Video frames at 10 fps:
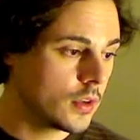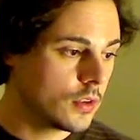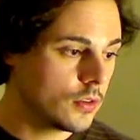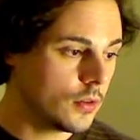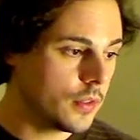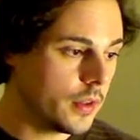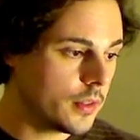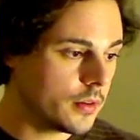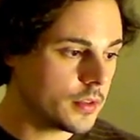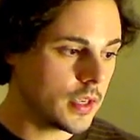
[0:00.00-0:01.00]
Do you think
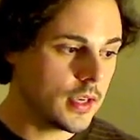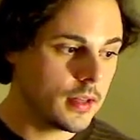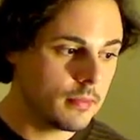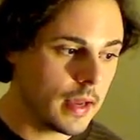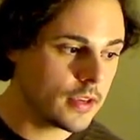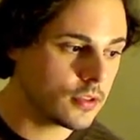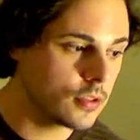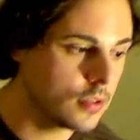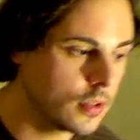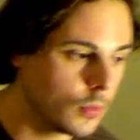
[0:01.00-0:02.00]
there is a hidden
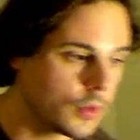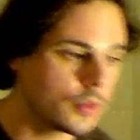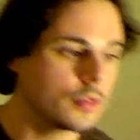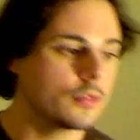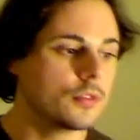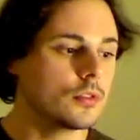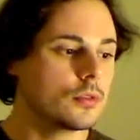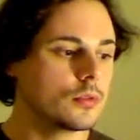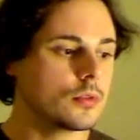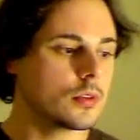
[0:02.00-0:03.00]
master, and what are your
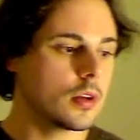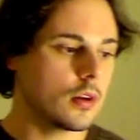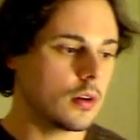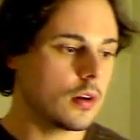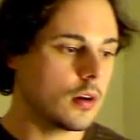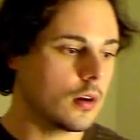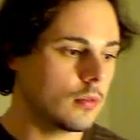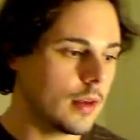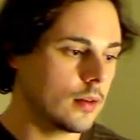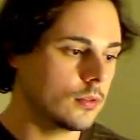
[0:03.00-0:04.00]
views
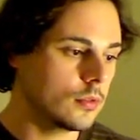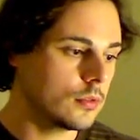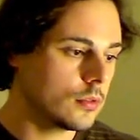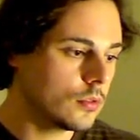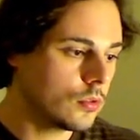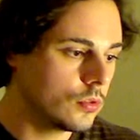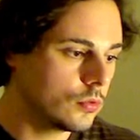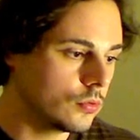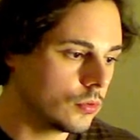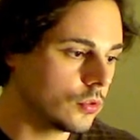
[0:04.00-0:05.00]
around who
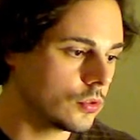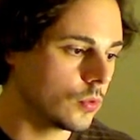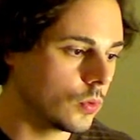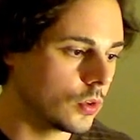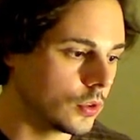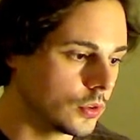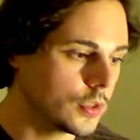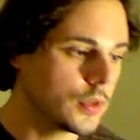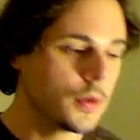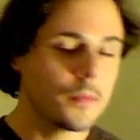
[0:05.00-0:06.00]
rules the world?
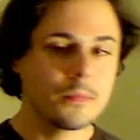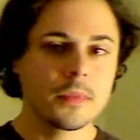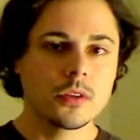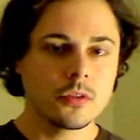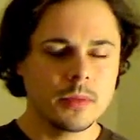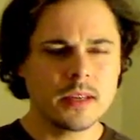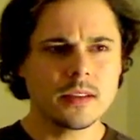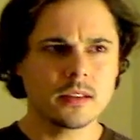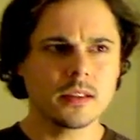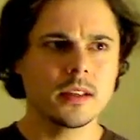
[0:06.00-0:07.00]
So
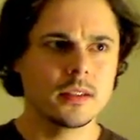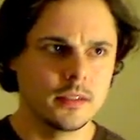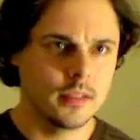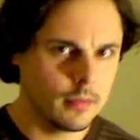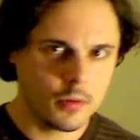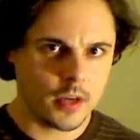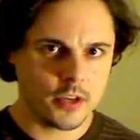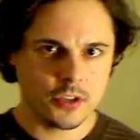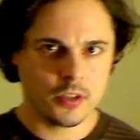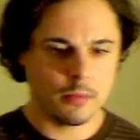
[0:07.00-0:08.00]
basically, it's a deep
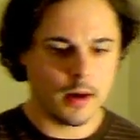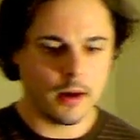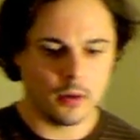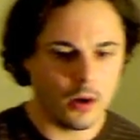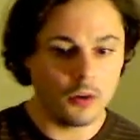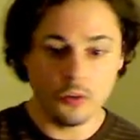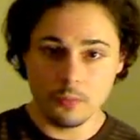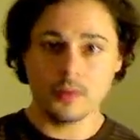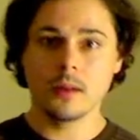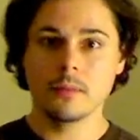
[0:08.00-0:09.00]
question about all the
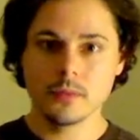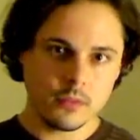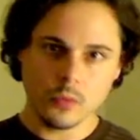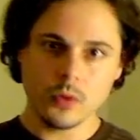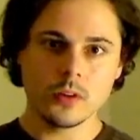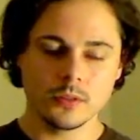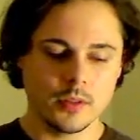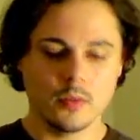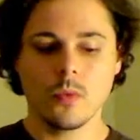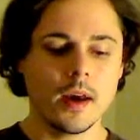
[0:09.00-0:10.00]
problems of the world
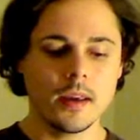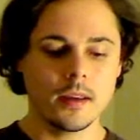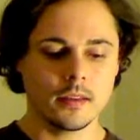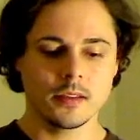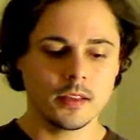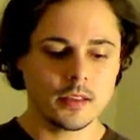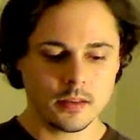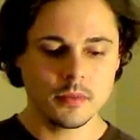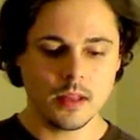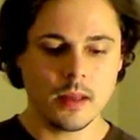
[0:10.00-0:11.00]
and why the
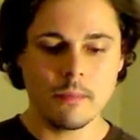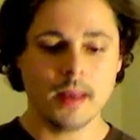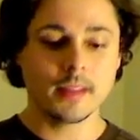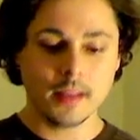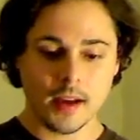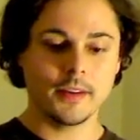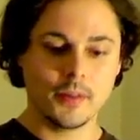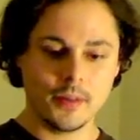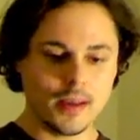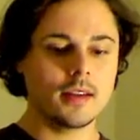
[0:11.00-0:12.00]
systems that mankind
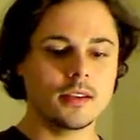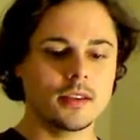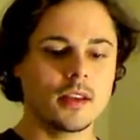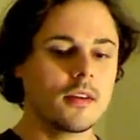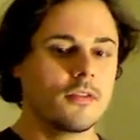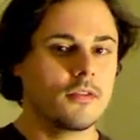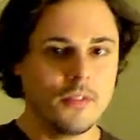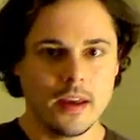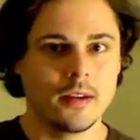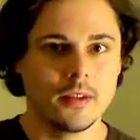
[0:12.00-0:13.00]
creates
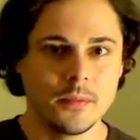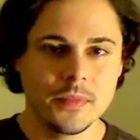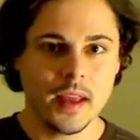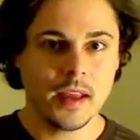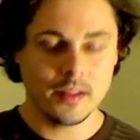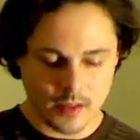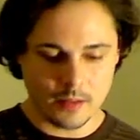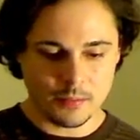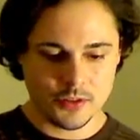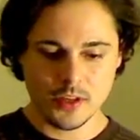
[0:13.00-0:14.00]
fail at
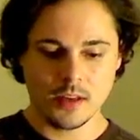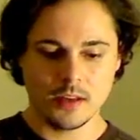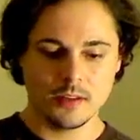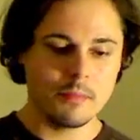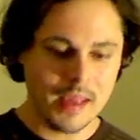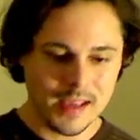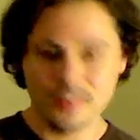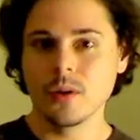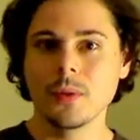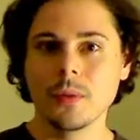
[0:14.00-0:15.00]
accomplishing the main
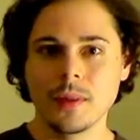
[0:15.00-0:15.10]
goal